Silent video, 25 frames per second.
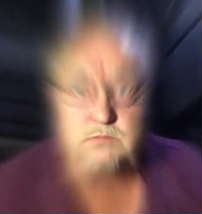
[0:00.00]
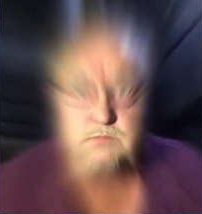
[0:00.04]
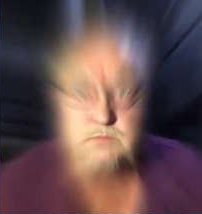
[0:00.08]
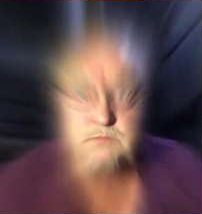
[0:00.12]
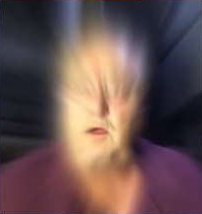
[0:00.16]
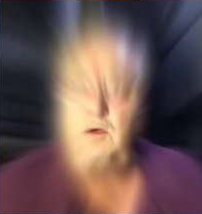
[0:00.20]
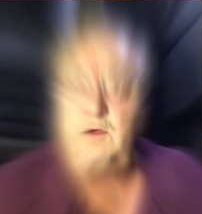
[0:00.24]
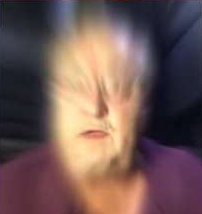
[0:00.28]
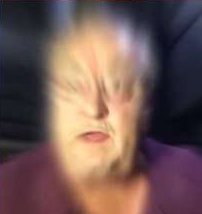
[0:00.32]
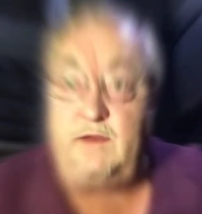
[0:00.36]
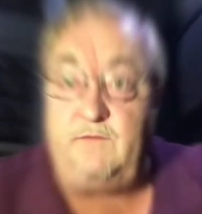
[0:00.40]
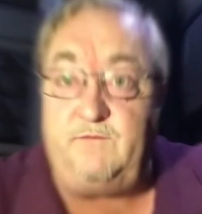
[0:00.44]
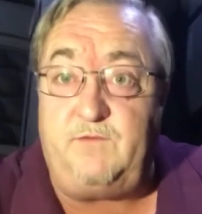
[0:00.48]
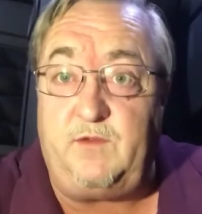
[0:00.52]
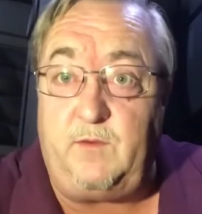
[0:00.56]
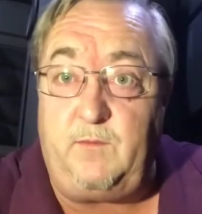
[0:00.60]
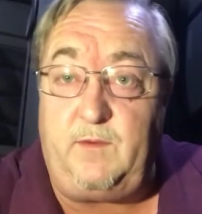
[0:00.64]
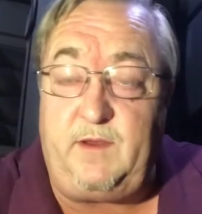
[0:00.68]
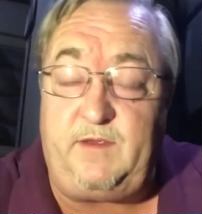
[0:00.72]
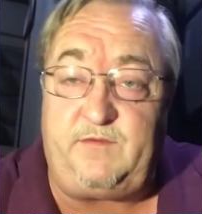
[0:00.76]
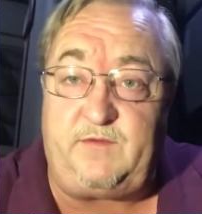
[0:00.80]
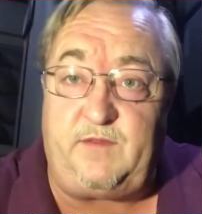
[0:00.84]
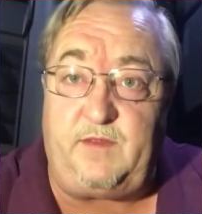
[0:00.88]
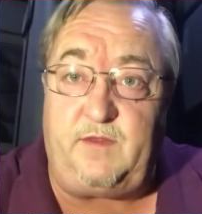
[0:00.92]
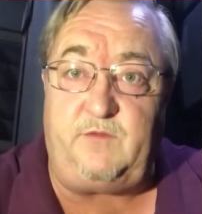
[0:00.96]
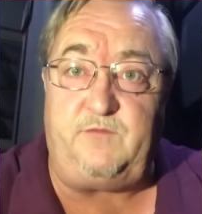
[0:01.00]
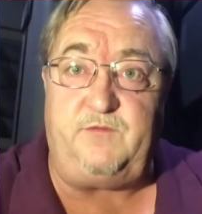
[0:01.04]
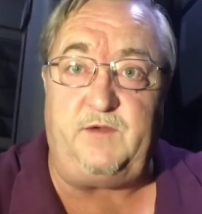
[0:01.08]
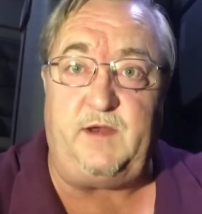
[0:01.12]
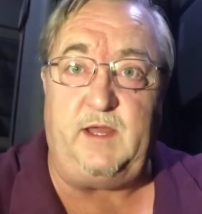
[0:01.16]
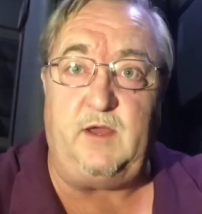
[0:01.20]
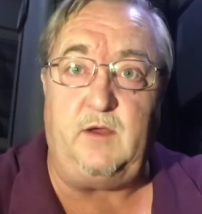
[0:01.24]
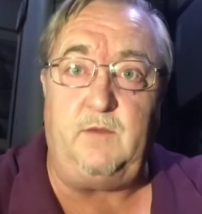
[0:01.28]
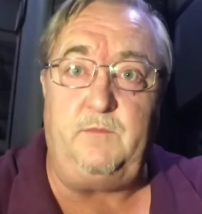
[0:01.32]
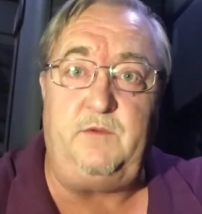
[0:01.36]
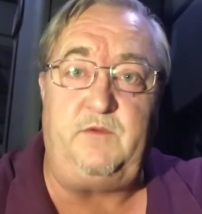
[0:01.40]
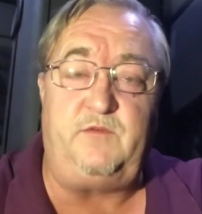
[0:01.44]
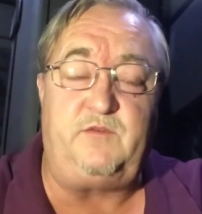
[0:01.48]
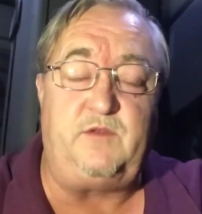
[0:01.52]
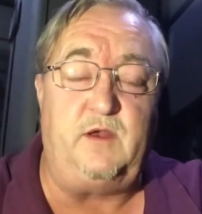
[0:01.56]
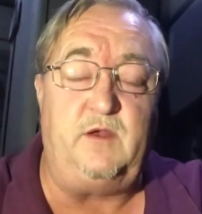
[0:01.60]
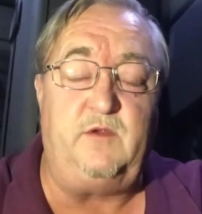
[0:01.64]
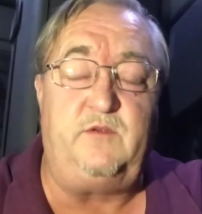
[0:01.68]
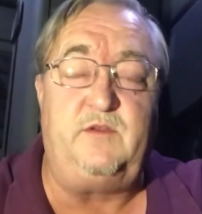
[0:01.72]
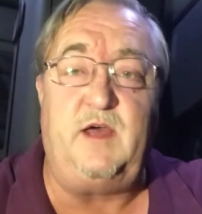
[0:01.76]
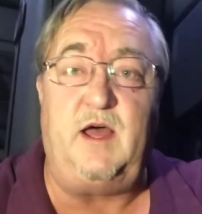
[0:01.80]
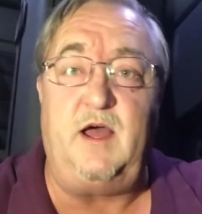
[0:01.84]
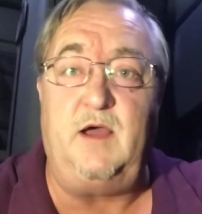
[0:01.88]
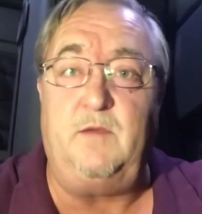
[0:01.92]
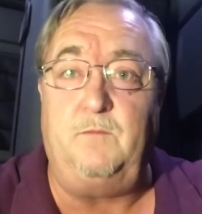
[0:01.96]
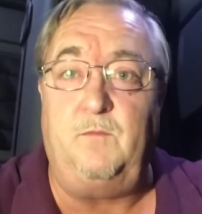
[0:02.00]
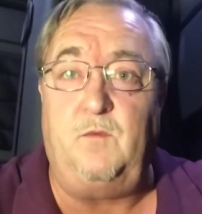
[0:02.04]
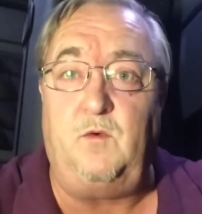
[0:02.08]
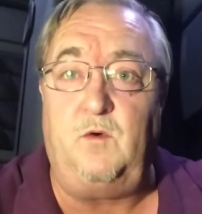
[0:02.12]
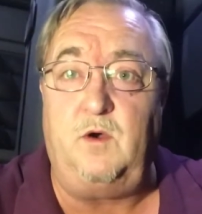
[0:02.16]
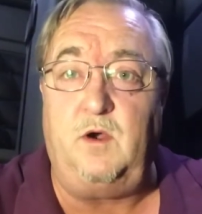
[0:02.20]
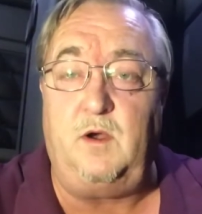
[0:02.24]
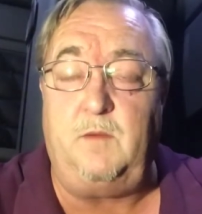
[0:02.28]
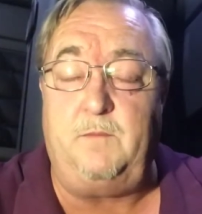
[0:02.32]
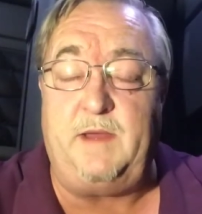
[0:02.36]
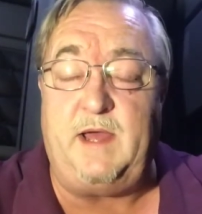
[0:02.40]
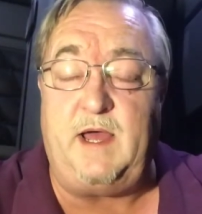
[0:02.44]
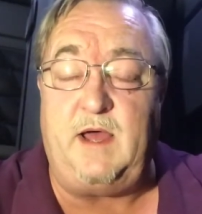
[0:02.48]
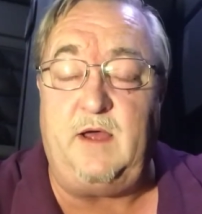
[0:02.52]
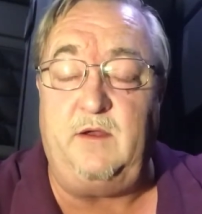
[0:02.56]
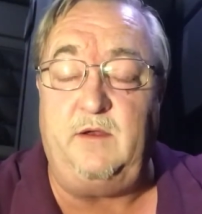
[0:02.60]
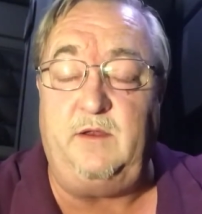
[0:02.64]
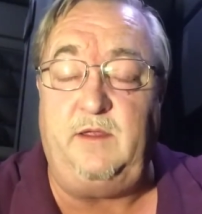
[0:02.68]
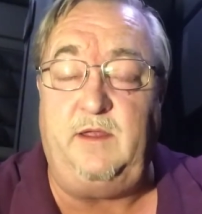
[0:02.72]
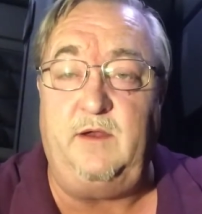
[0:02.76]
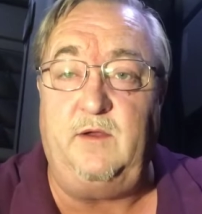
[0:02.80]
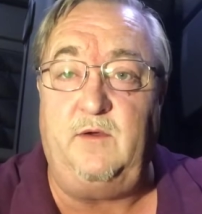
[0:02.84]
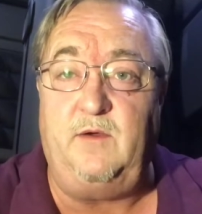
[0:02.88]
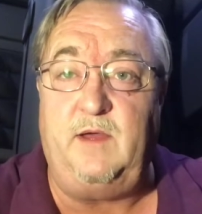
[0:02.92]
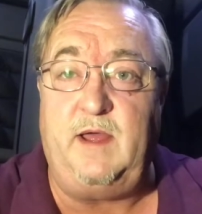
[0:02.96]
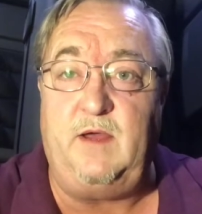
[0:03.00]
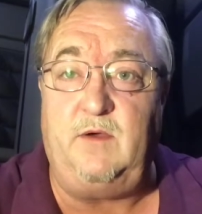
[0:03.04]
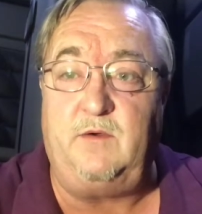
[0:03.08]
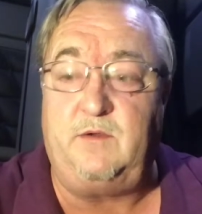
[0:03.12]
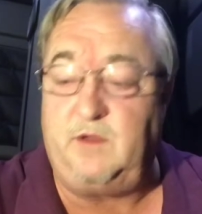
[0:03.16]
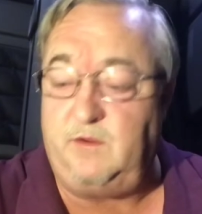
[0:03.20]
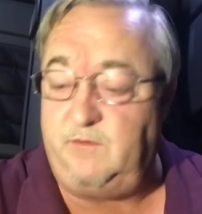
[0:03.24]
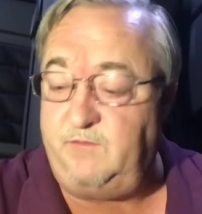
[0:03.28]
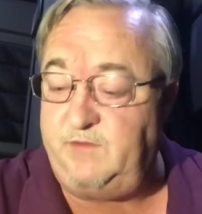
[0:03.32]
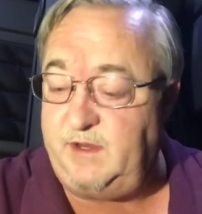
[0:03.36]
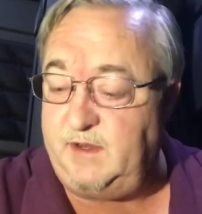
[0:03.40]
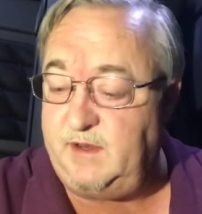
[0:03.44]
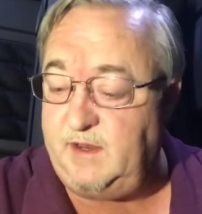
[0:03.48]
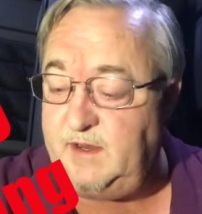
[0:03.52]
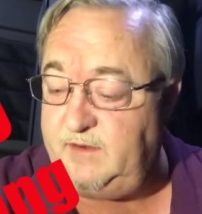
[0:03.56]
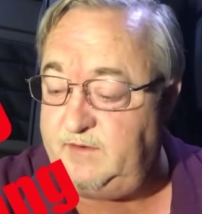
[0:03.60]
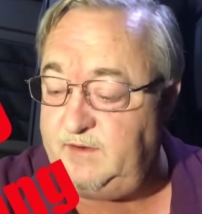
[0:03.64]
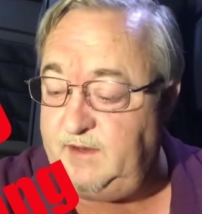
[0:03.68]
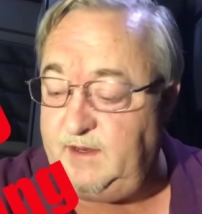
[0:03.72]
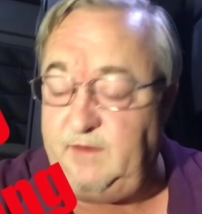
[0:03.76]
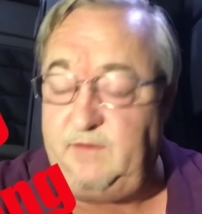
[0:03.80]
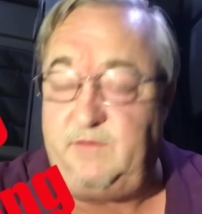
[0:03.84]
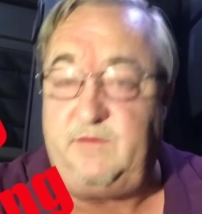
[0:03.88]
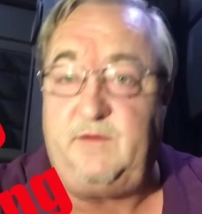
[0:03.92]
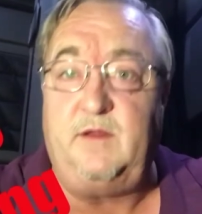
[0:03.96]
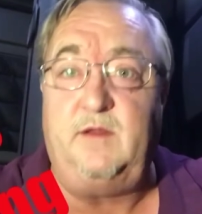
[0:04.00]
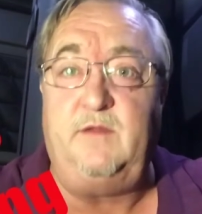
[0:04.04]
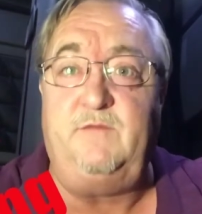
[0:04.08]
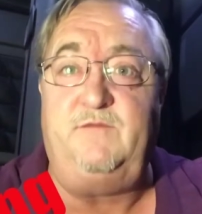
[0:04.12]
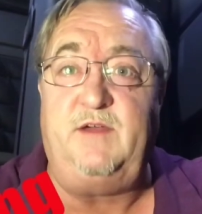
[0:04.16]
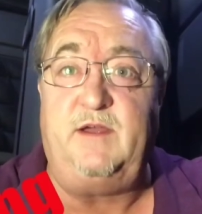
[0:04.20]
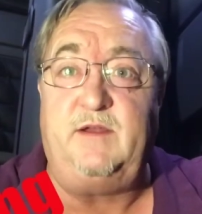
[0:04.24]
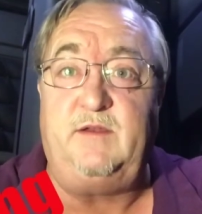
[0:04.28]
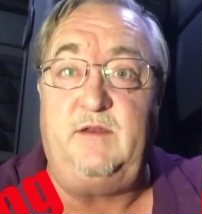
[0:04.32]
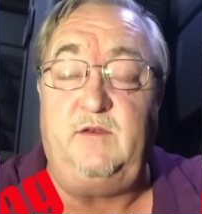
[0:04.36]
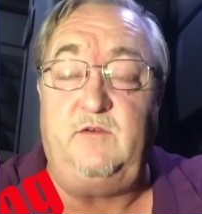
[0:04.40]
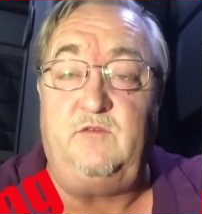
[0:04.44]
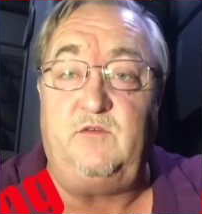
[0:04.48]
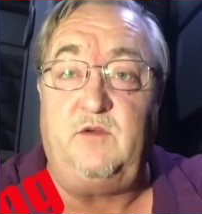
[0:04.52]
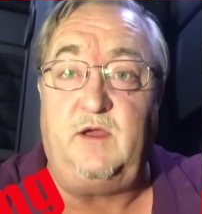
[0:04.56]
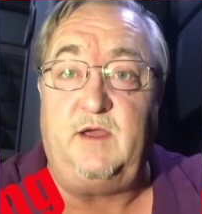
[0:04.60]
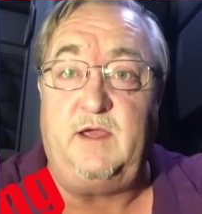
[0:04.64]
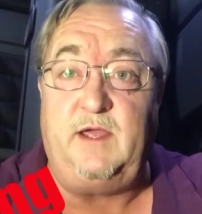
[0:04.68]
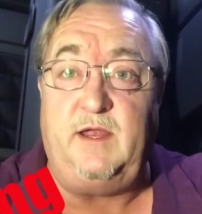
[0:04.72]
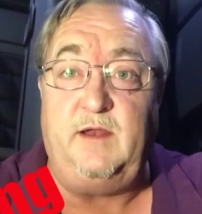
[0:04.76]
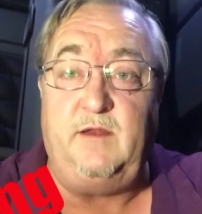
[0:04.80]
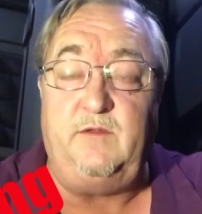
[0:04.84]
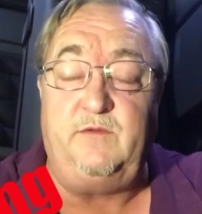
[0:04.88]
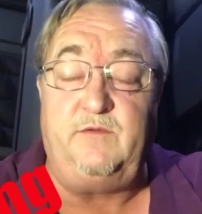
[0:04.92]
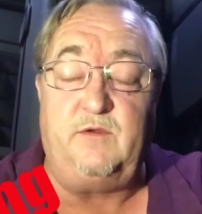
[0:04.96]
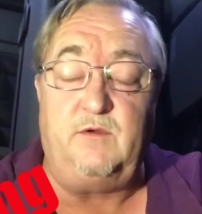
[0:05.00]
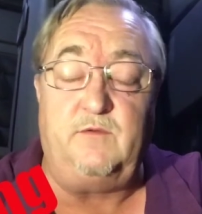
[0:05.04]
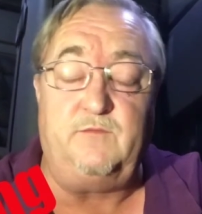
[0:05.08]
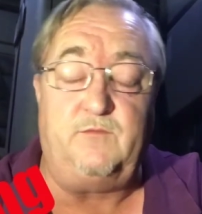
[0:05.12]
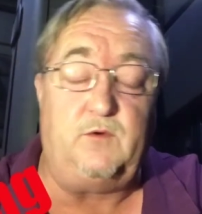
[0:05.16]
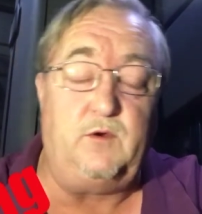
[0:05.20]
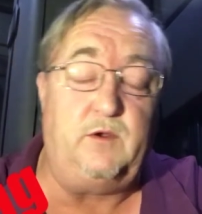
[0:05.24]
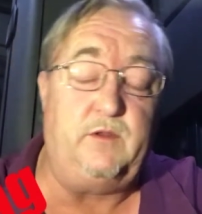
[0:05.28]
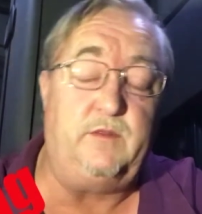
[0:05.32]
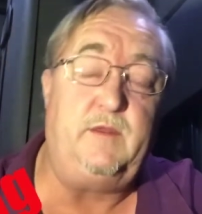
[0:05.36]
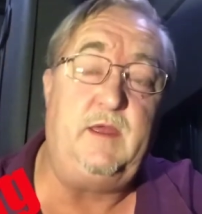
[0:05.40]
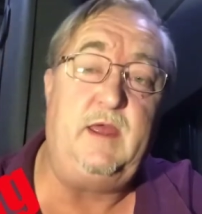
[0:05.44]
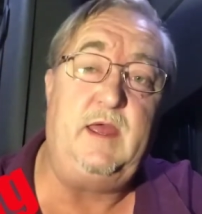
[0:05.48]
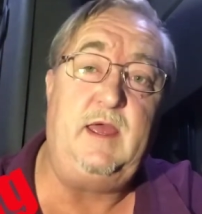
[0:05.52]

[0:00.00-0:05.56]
Okay, and for the rest of this video, I'm just going to talk more about, you know, how COVID-19 is still affecting trucking and so forth.